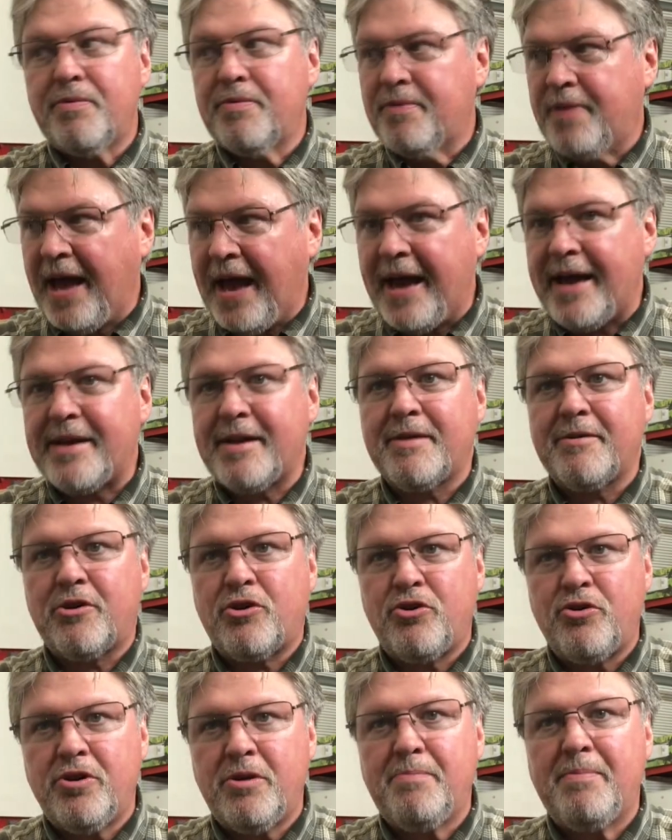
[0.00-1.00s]
that
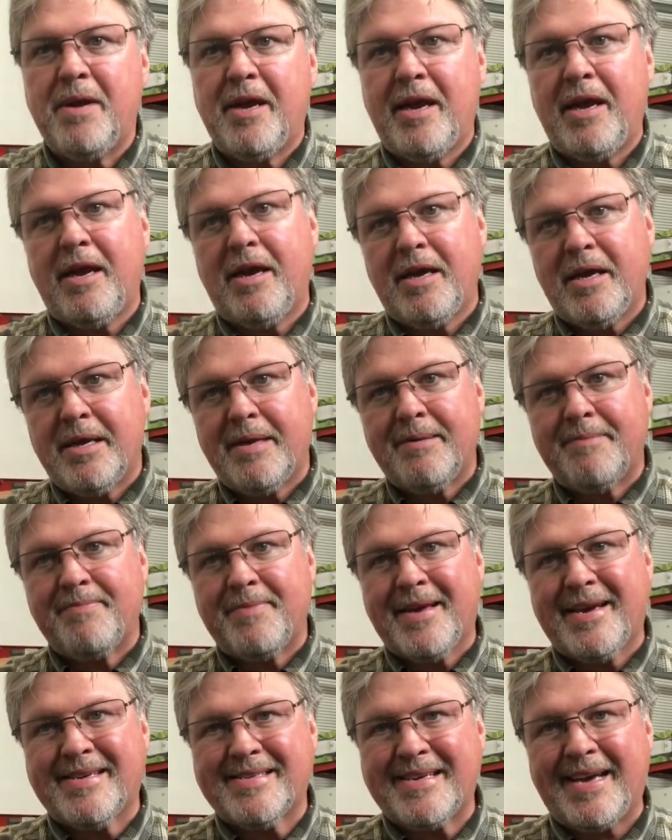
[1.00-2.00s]
could be
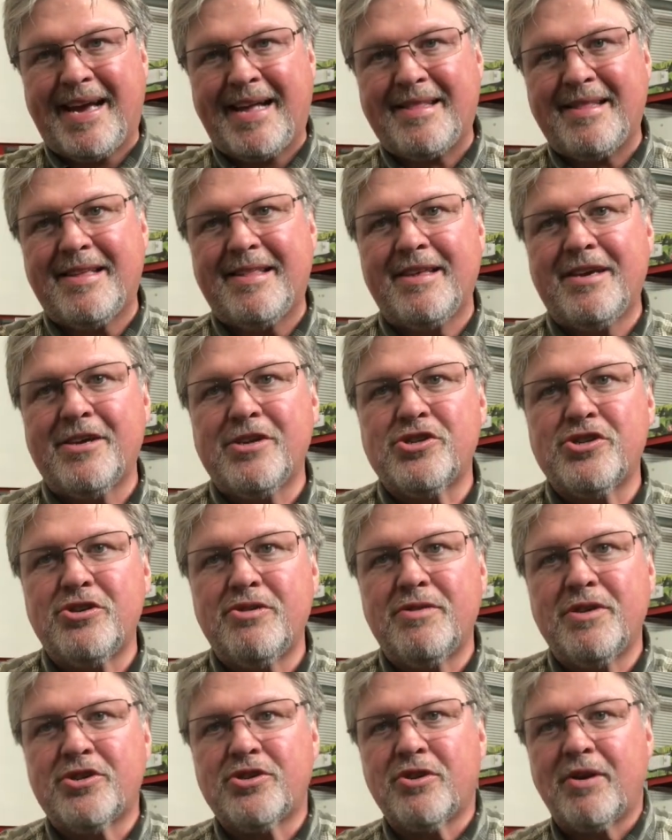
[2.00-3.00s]
exactly the issue
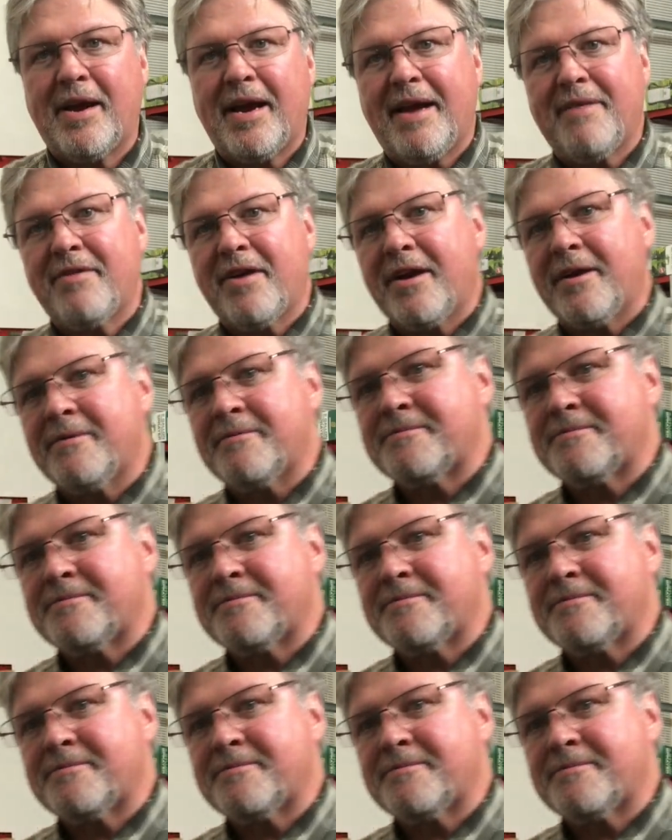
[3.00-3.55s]
that you're having.